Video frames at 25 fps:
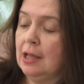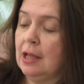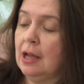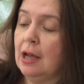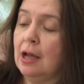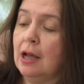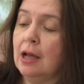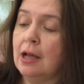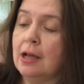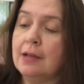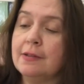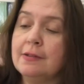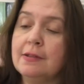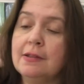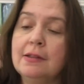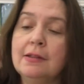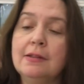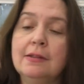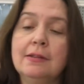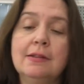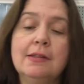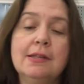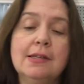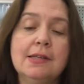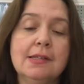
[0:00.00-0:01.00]
Uh,
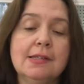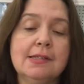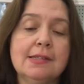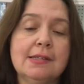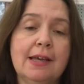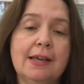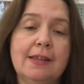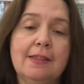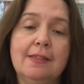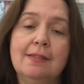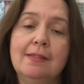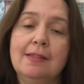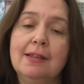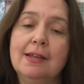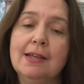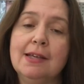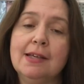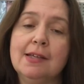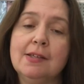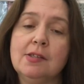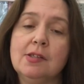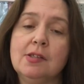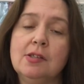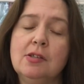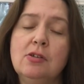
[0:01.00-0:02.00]
this I think
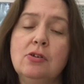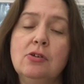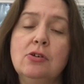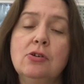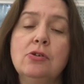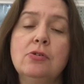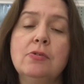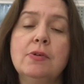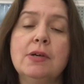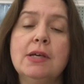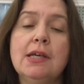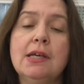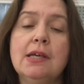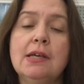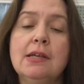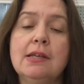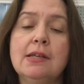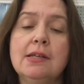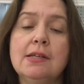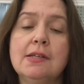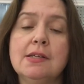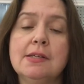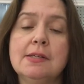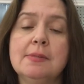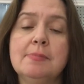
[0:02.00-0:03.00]
is new. It
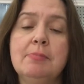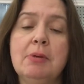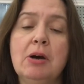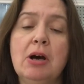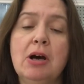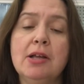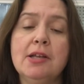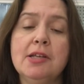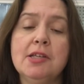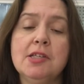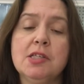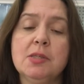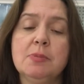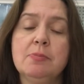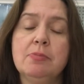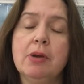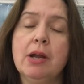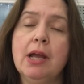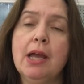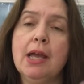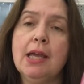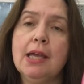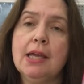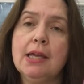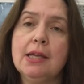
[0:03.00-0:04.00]
is body
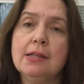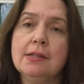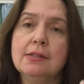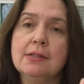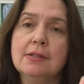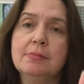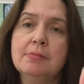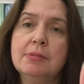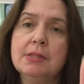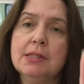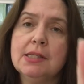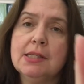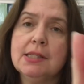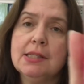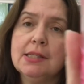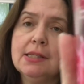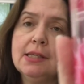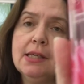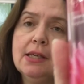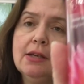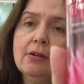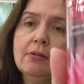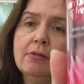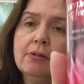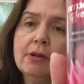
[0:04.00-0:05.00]
spray, Intimate
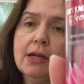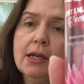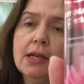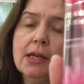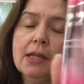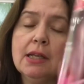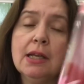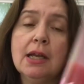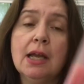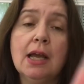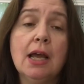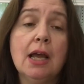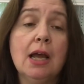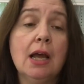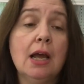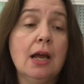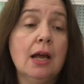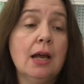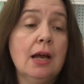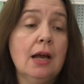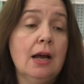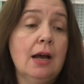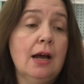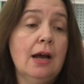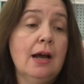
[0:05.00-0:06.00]
Secret.
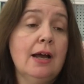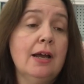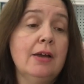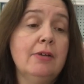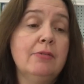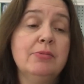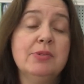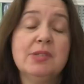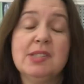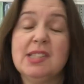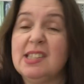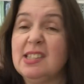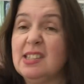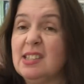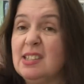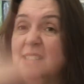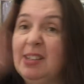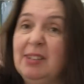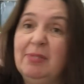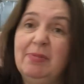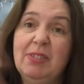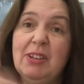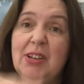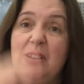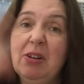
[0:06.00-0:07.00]
I was
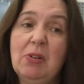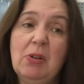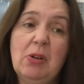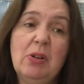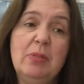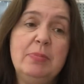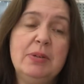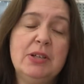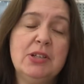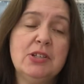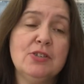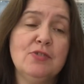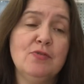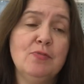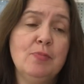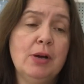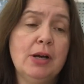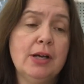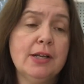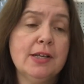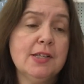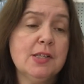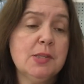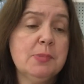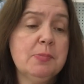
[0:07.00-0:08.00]
sniffing a whole bunch of
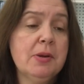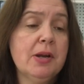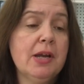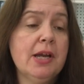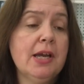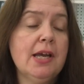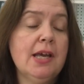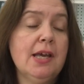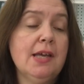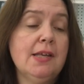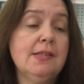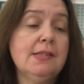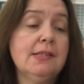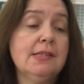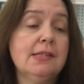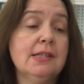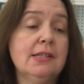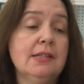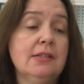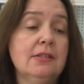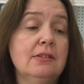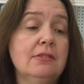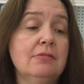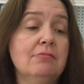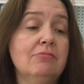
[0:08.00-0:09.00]
body sprays
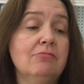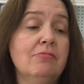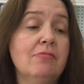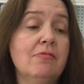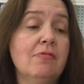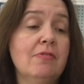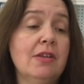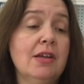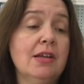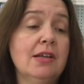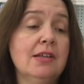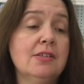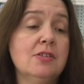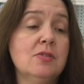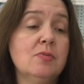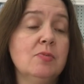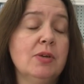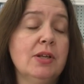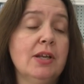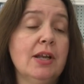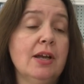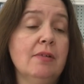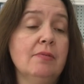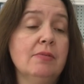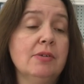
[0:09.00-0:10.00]
and things
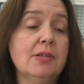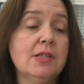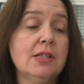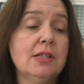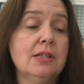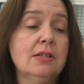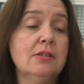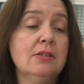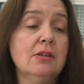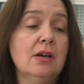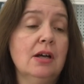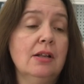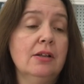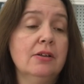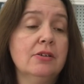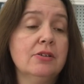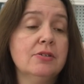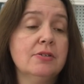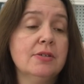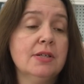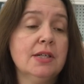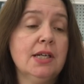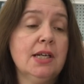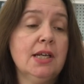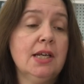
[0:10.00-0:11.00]
when I was in Dollar
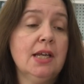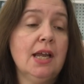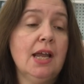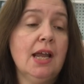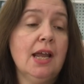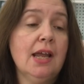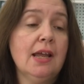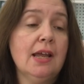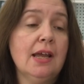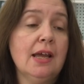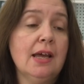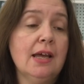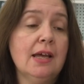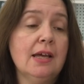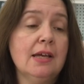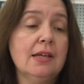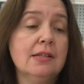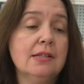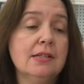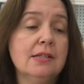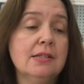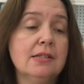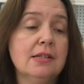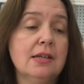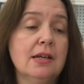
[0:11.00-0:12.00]
Tree,
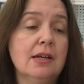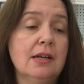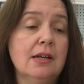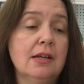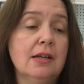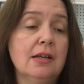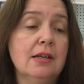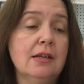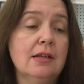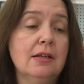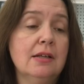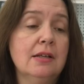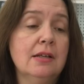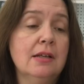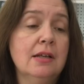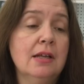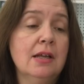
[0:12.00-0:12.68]
and uh,